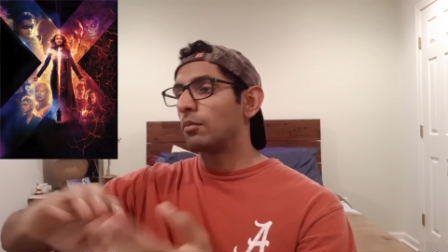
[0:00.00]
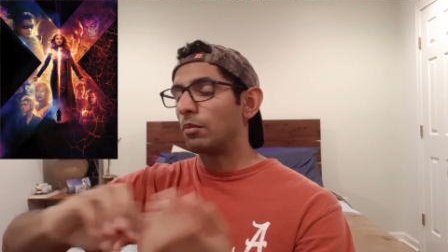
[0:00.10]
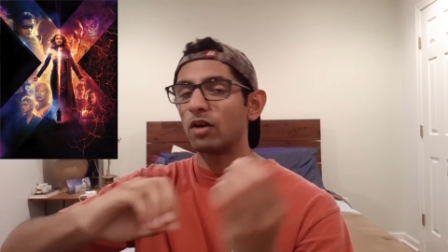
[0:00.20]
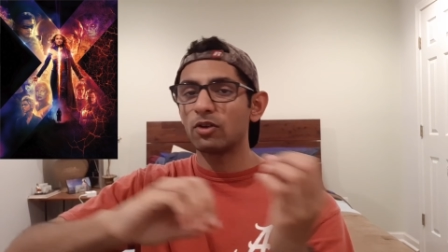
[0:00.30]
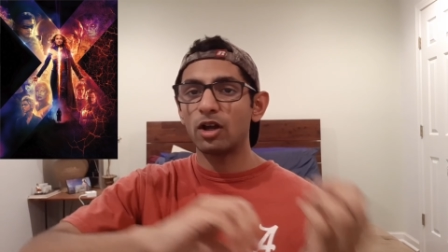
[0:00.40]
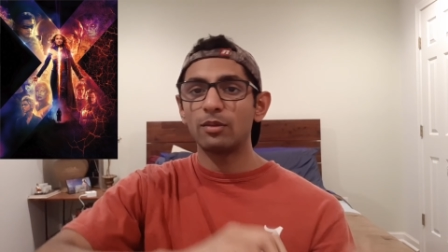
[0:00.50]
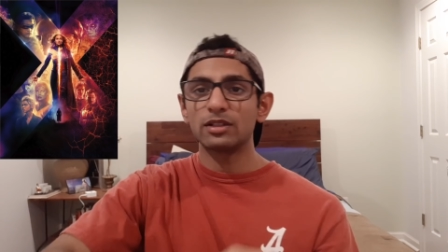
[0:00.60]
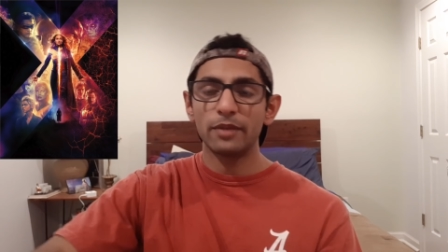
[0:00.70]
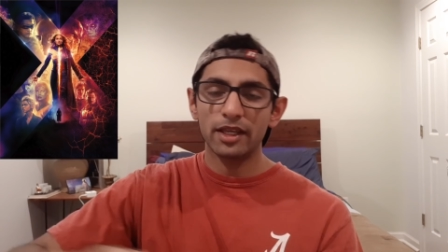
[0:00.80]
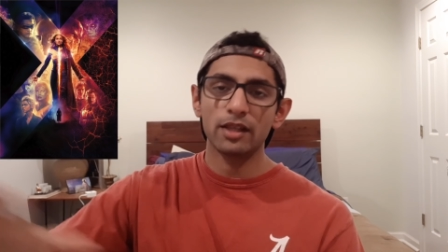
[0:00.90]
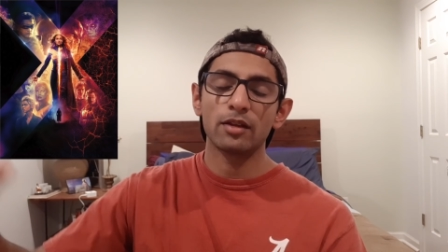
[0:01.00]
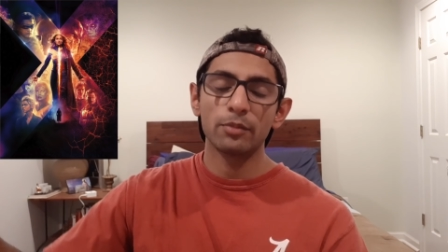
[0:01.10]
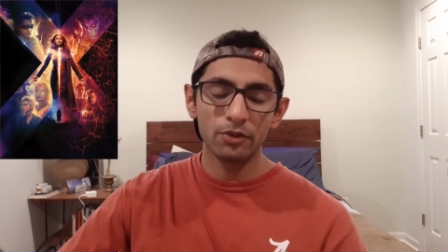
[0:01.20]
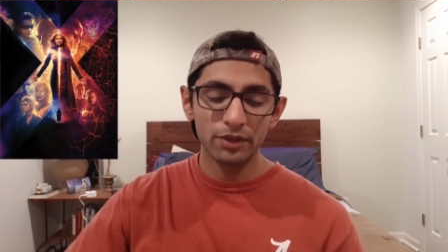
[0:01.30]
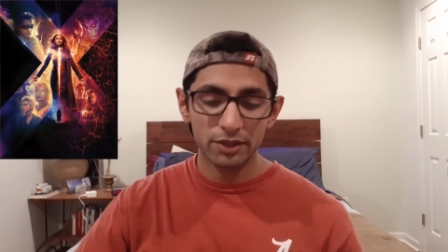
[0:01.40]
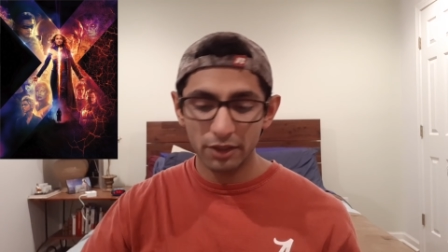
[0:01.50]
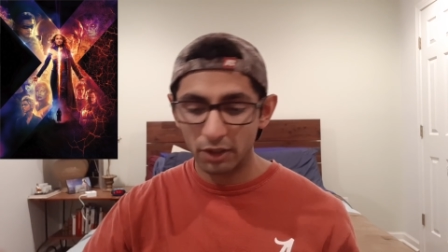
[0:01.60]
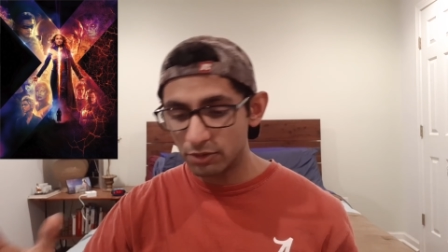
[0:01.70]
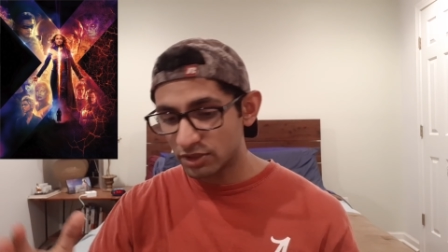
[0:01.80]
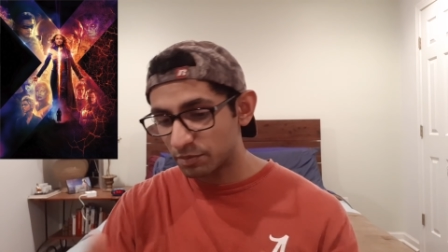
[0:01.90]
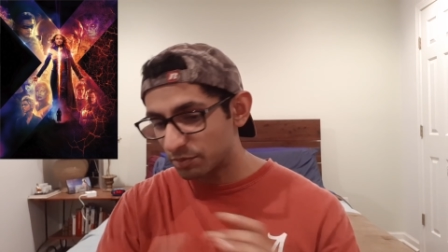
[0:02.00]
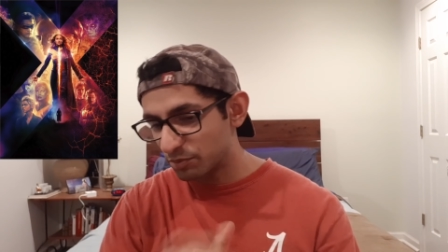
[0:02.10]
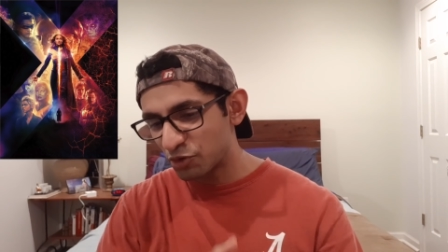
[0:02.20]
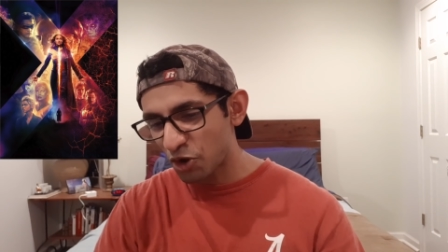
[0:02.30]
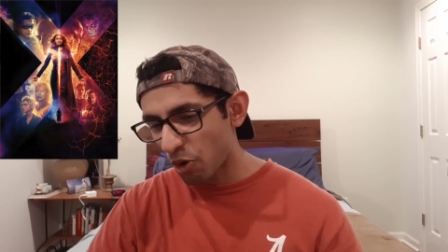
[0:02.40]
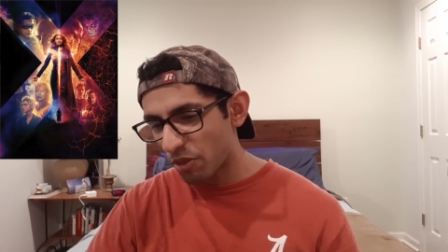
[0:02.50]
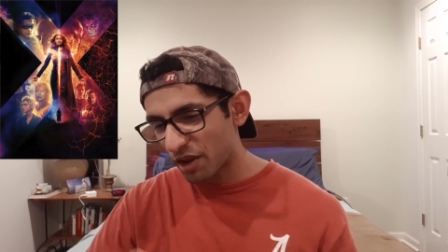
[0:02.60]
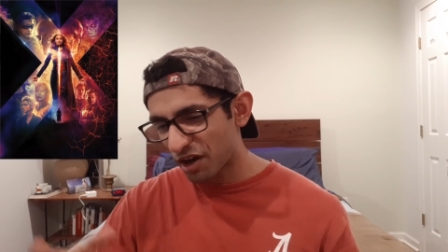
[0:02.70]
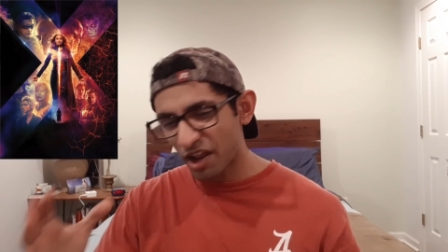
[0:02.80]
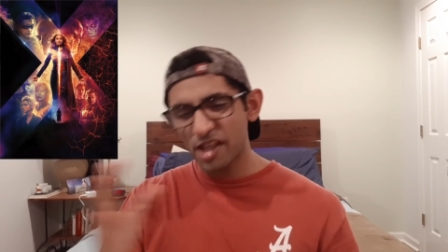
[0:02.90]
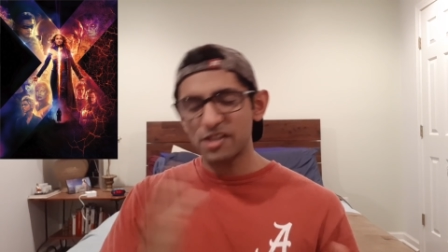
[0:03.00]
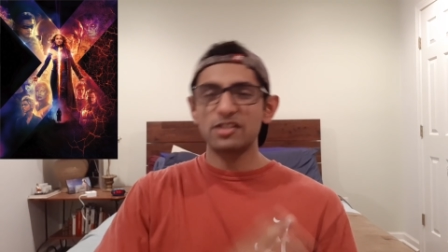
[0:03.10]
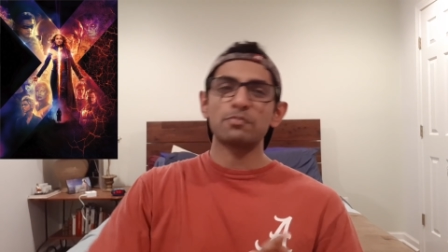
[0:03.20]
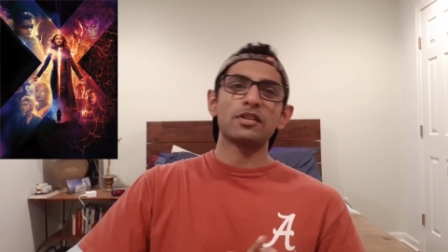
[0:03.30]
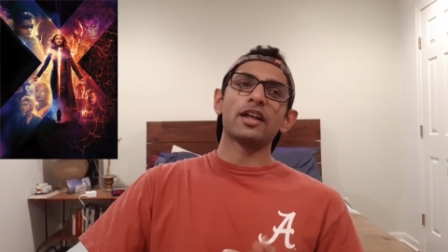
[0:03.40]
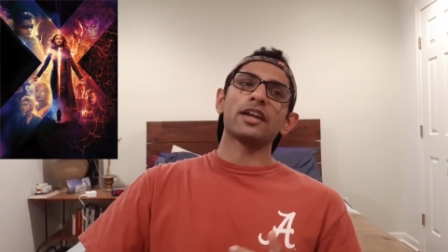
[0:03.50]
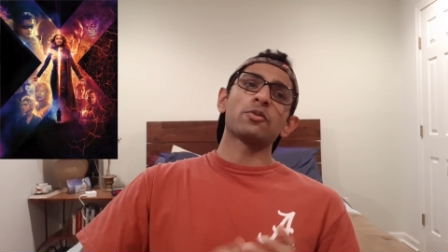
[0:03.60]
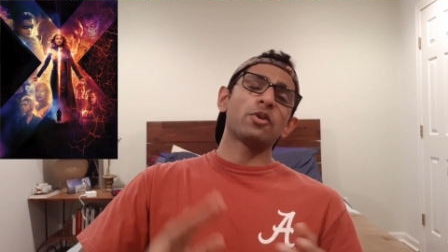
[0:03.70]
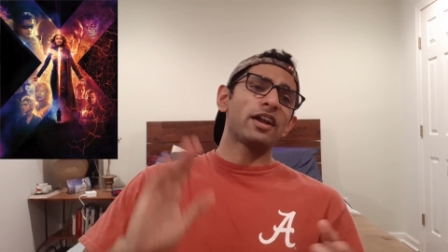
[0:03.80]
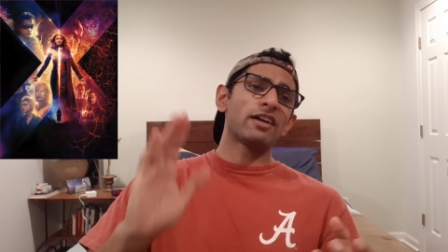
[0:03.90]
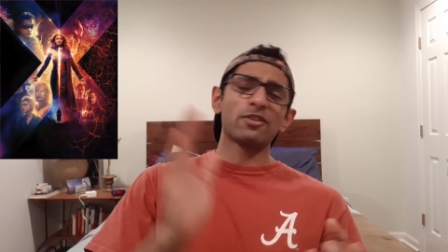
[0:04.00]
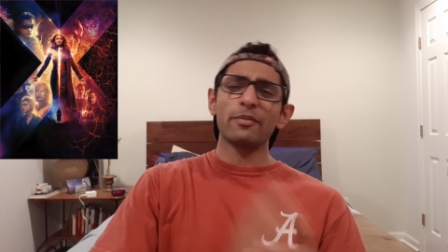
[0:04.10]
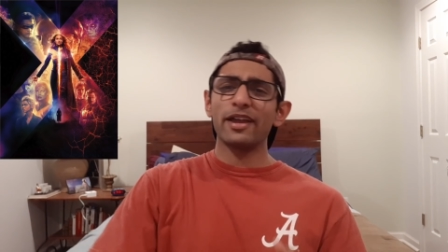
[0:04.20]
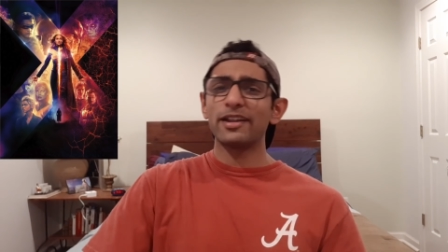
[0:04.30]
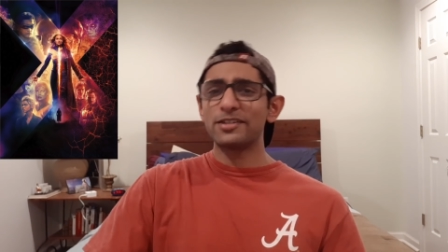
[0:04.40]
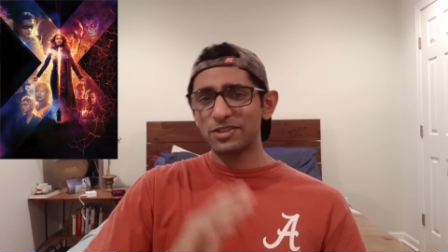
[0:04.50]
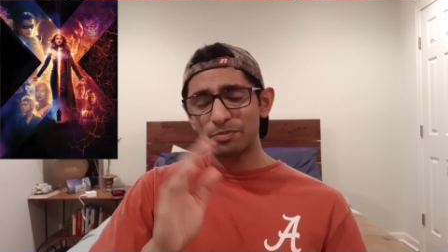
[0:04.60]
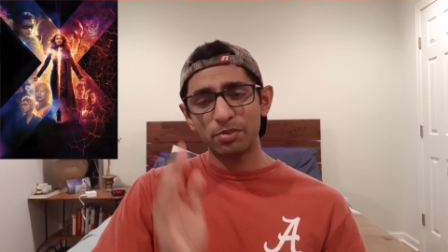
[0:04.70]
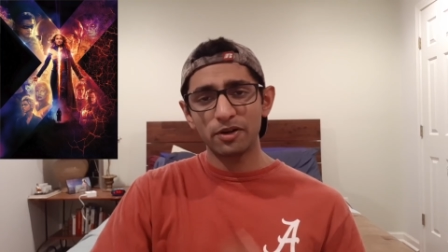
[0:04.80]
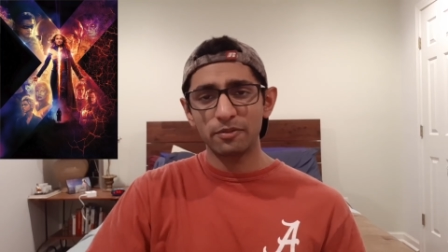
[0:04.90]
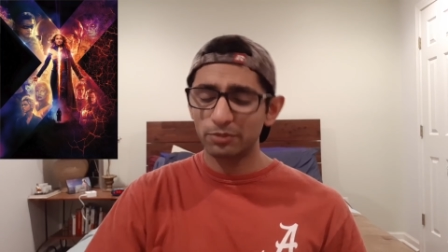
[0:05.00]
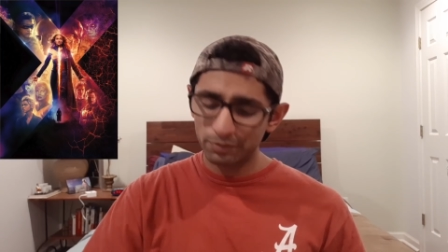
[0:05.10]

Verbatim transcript: Marvel Comics making their movies, you know, just go there and just be like, whatever, man, just per,